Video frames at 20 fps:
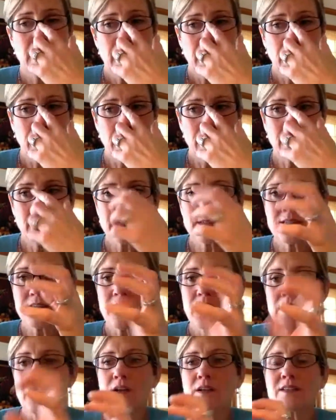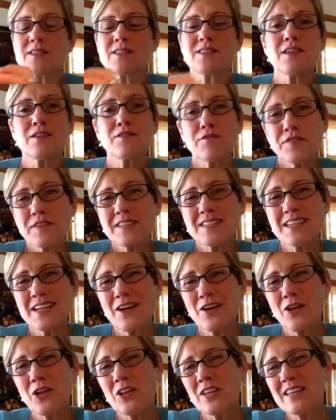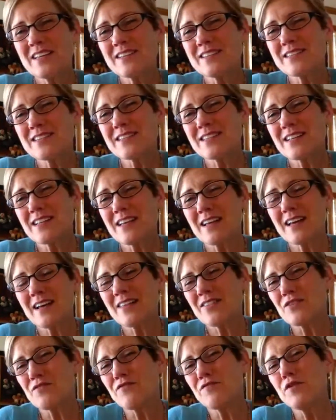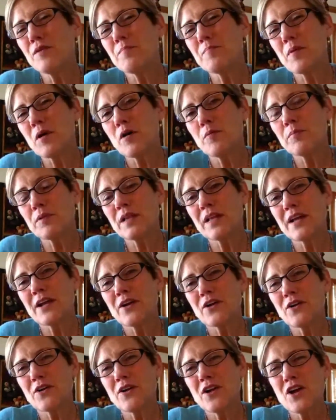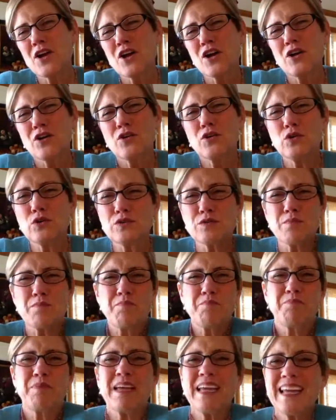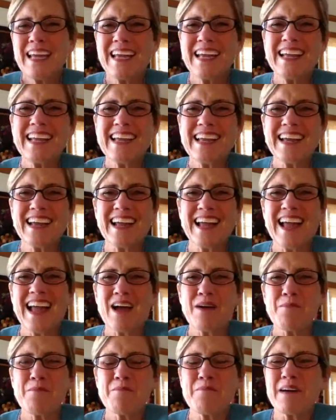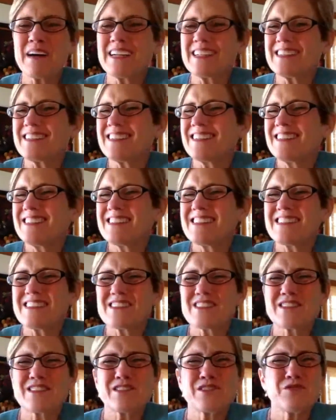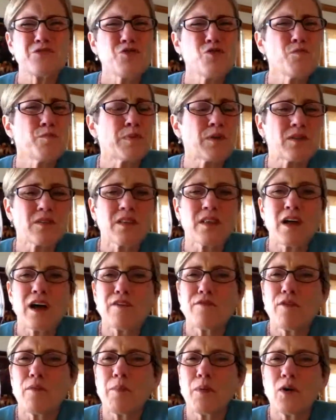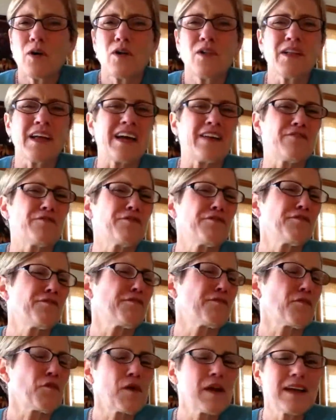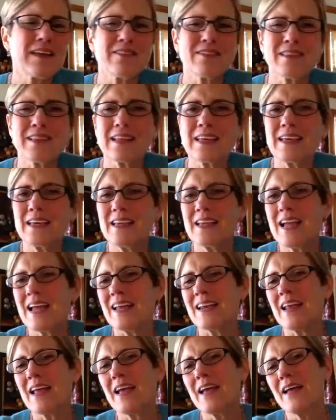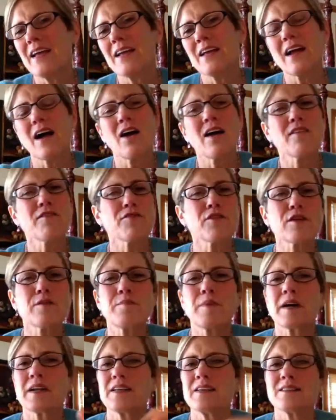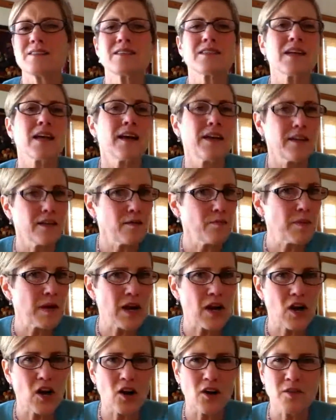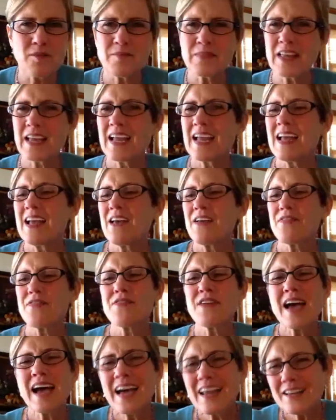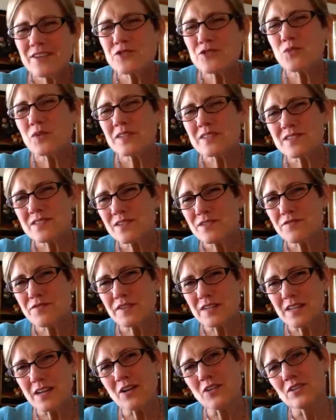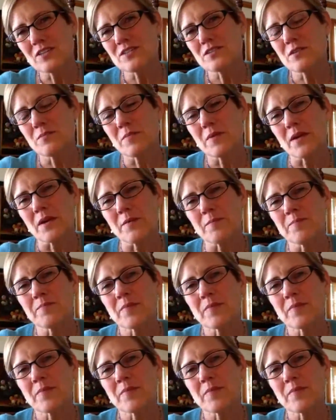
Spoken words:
And Zinfandel is the football player who's big, but super lovable and friendly and everybody's teddy bear. That is what Zinfandel is to me.